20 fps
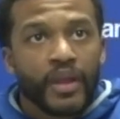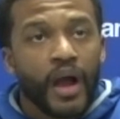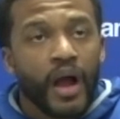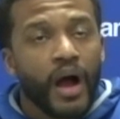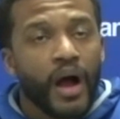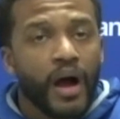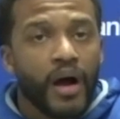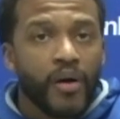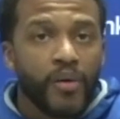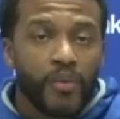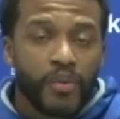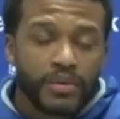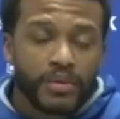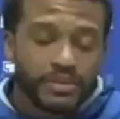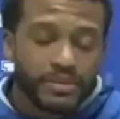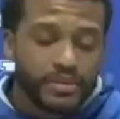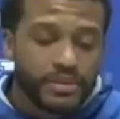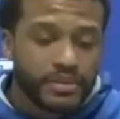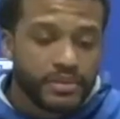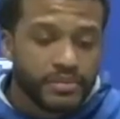
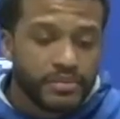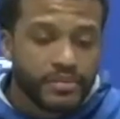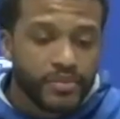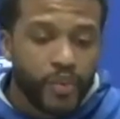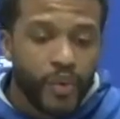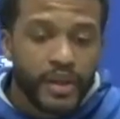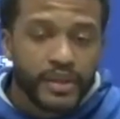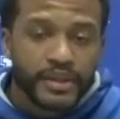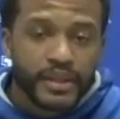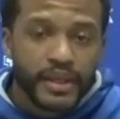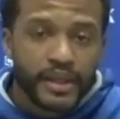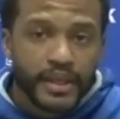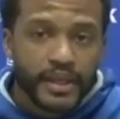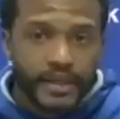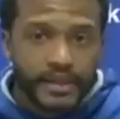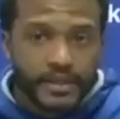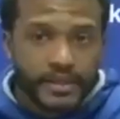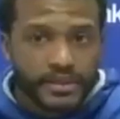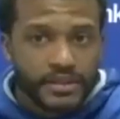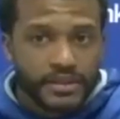One
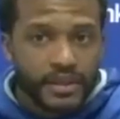thing is,